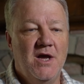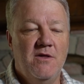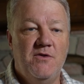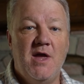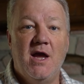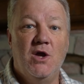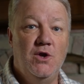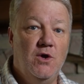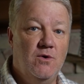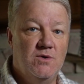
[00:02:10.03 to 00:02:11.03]
that they could
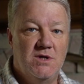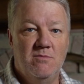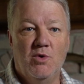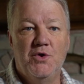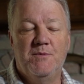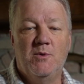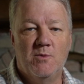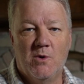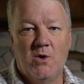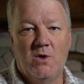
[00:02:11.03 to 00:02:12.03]
use in multiple
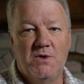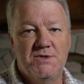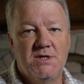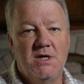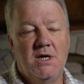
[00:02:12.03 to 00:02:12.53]
roles.